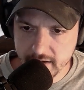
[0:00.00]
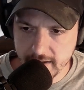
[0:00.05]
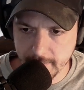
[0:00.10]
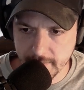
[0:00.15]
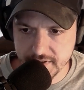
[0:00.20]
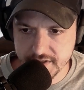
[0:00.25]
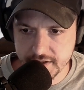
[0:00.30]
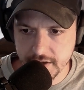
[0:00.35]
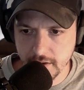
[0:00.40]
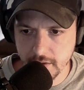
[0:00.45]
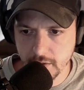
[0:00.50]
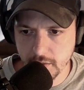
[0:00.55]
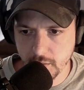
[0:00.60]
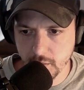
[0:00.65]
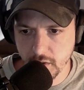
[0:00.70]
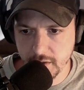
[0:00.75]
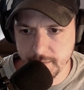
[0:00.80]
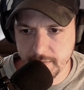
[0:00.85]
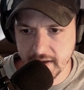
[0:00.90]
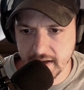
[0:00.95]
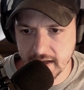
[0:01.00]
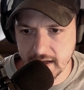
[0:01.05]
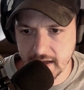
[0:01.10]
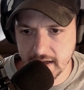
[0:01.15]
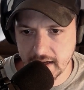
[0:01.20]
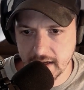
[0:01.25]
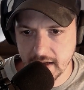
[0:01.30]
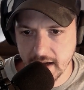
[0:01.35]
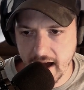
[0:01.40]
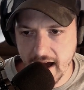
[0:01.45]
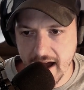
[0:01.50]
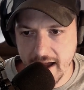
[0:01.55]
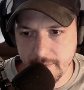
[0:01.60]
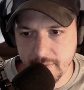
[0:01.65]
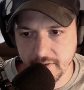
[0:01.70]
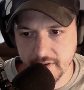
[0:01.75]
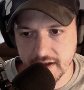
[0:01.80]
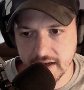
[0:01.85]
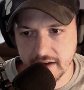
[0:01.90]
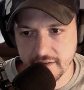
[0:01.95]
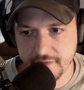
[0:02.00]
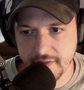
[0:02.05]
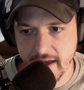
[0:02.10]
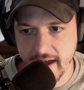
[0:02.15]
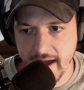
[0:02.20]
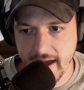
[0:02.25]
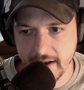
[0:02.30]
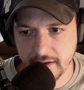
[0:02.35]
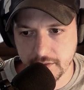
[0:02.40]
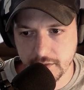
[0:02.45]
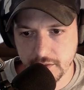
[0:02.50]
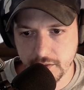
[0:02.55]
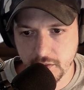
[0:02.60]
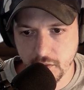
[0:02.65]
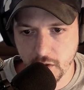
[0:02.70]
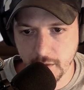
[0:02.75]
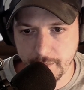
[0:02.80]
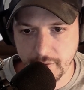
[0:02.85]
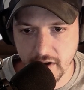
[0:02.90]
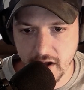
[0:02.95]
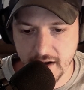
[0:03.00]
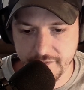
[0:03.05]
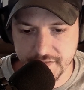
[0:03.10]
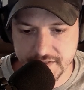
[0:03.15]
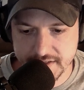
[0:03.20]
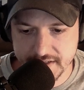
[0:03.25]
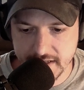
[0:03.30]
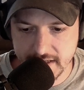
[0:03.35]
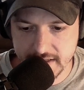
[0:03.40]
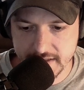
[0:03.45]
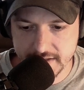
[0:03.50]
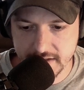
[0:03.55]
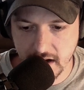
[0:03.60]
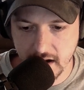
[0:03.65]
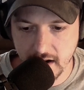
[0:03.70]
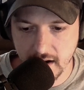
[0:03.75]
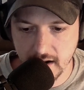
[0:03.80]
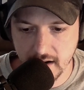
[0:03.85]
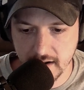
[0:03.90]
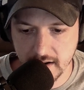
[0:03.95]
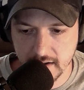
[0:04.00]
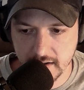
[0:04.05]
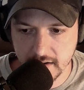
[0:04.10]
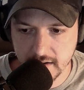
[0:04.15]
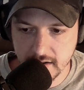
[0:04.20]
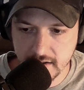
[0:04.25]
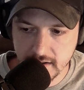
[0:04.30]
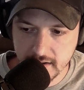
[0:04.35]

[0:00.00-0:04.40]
Number two would be, I believe that corporate offices are